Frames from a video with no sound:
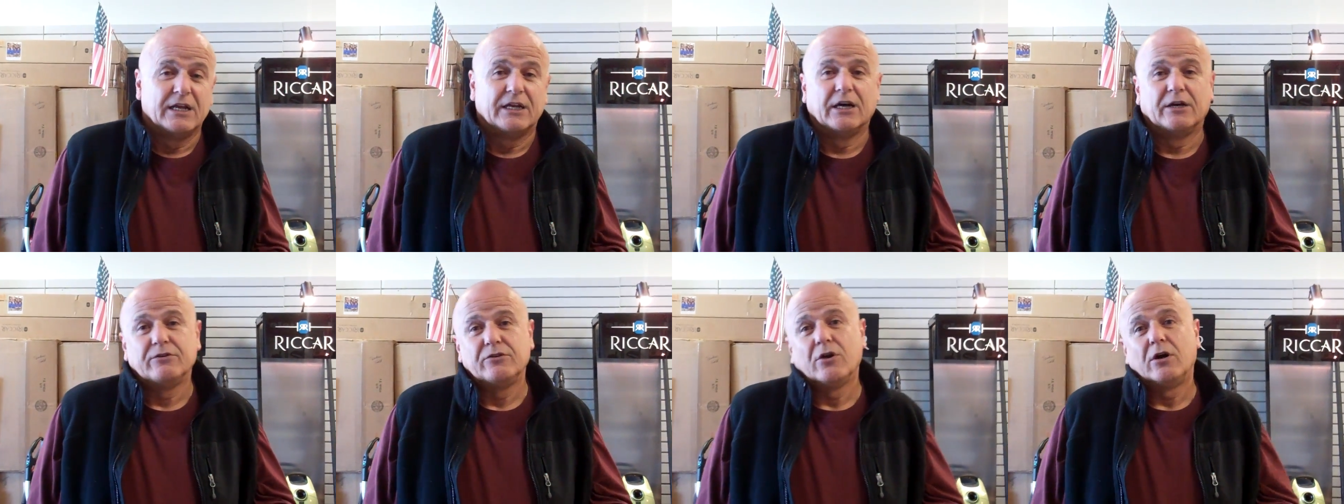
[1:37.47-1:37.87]

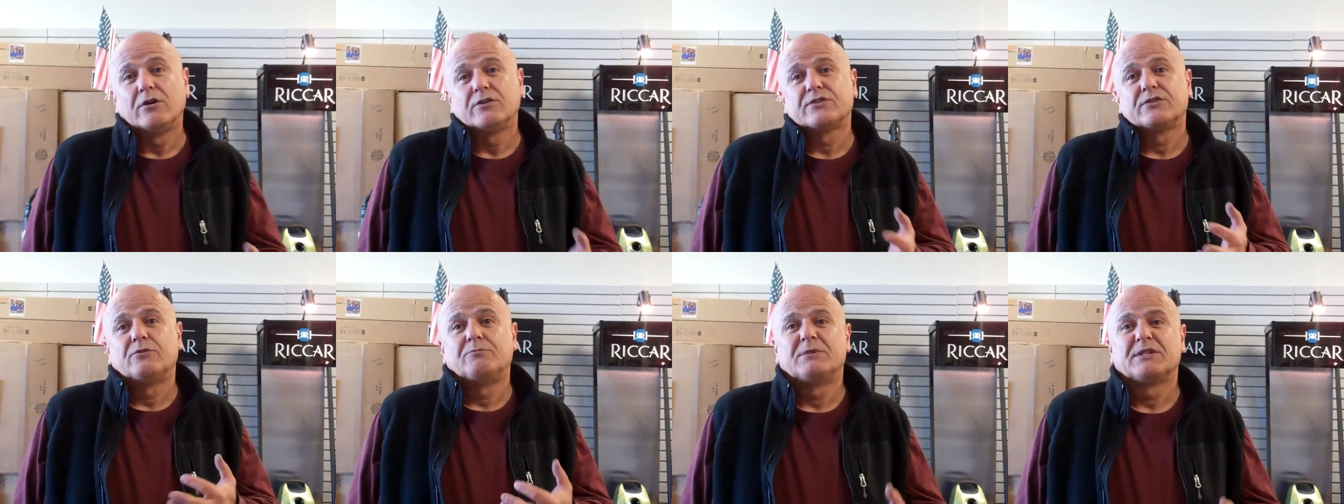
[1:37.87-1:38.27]
Now, you
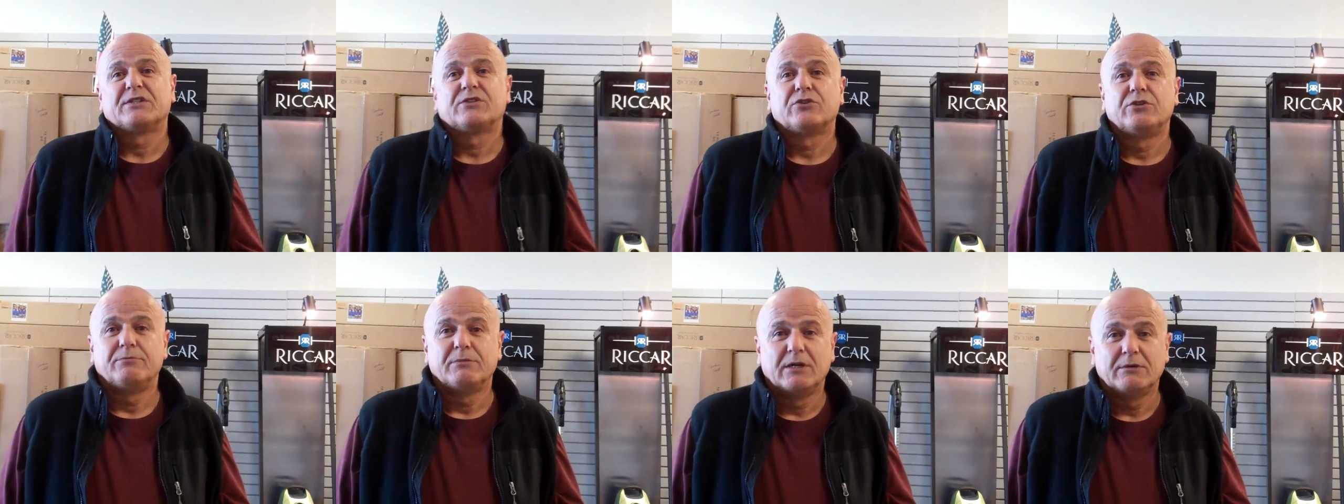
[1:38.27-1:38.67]
also
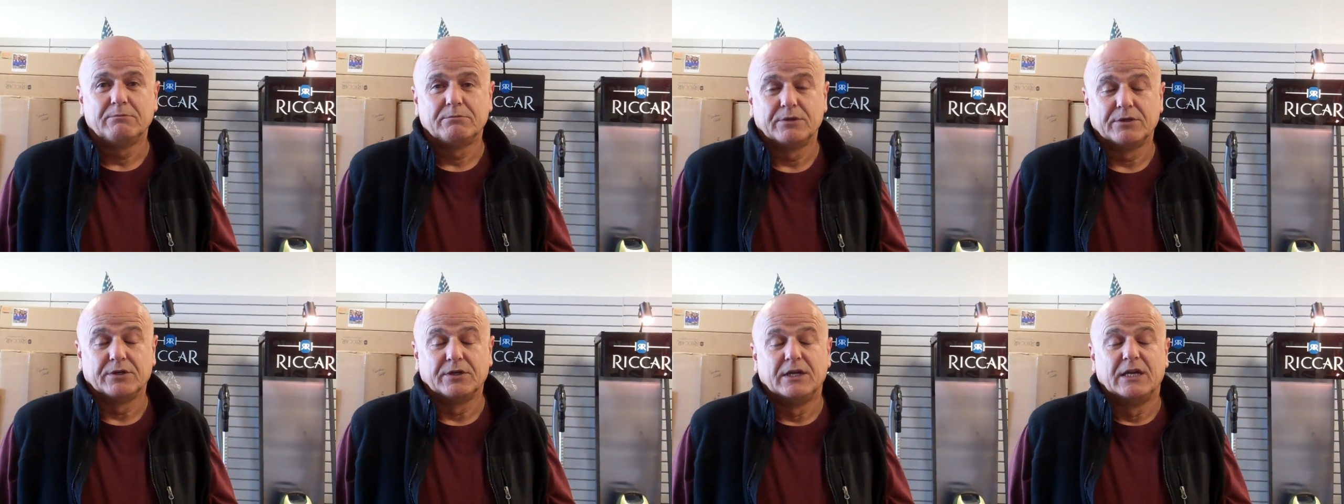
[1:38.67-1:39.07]
must
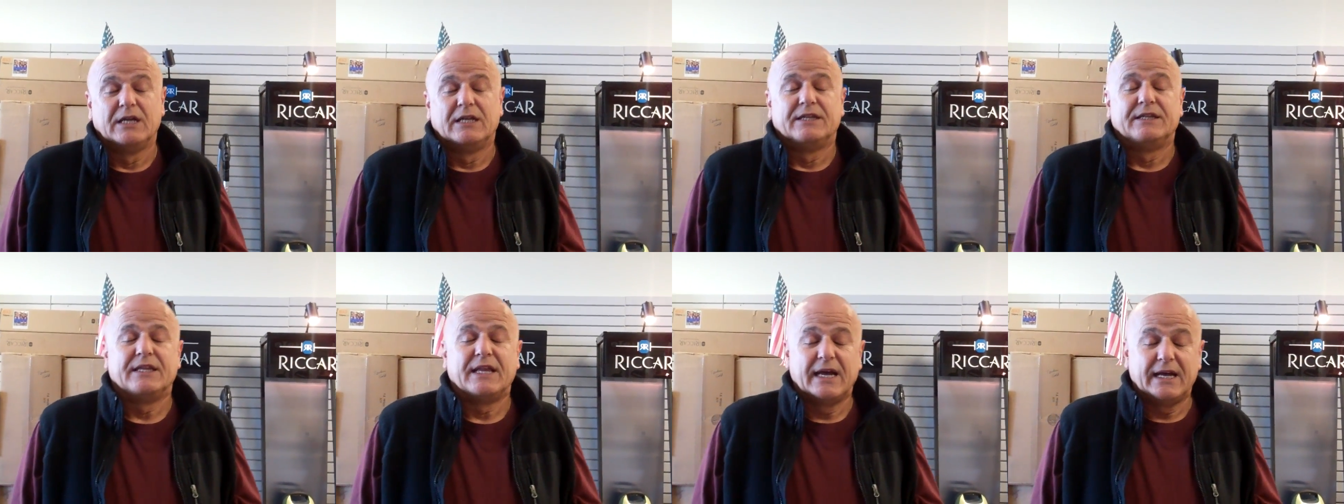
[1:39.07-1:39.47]
remember
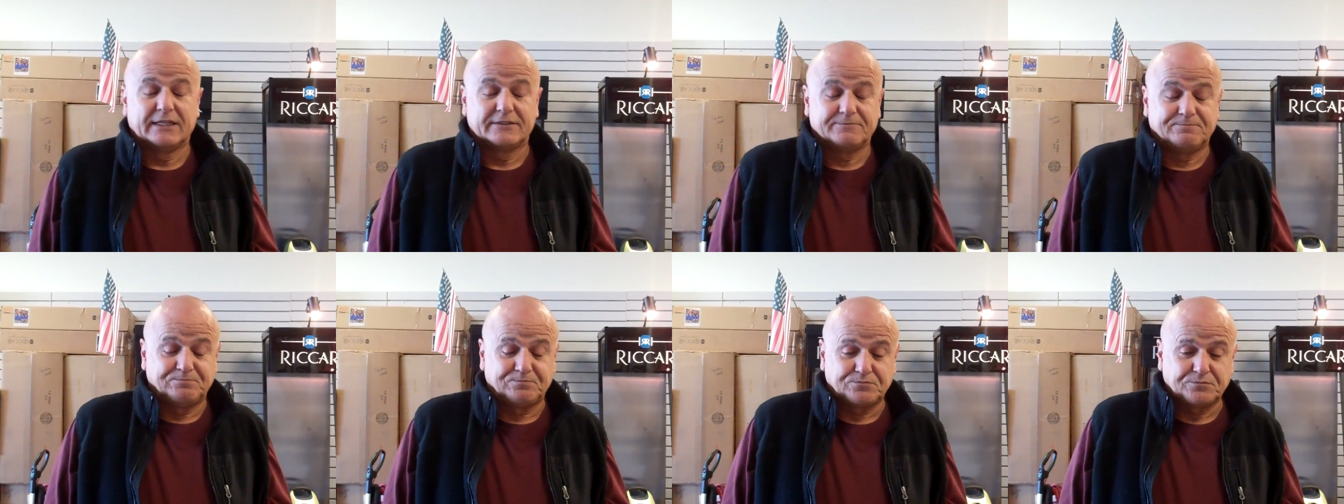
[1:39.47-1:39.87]

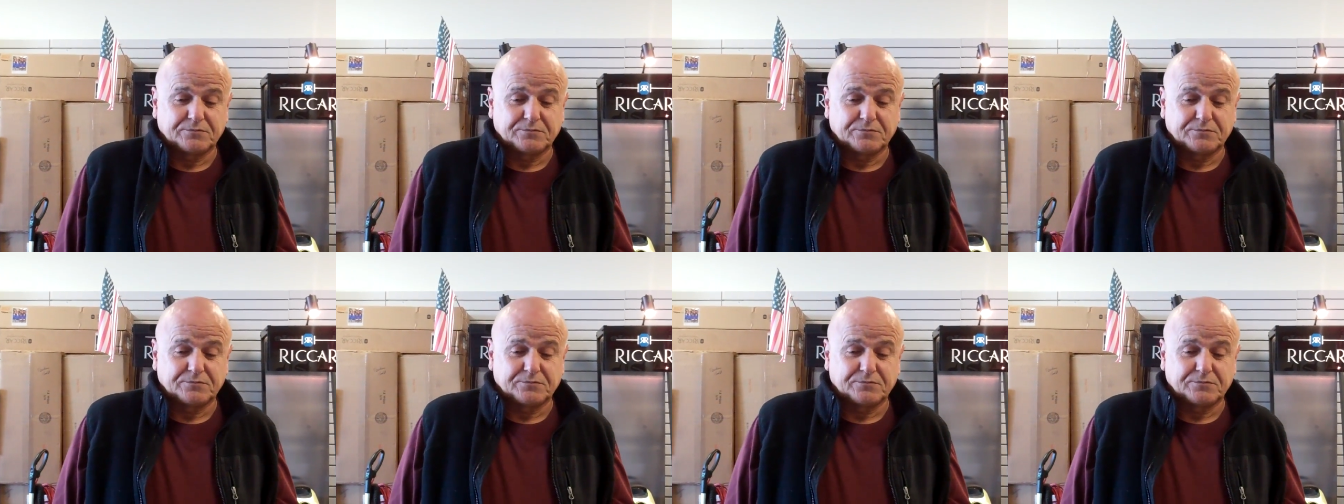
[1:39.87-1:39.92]
that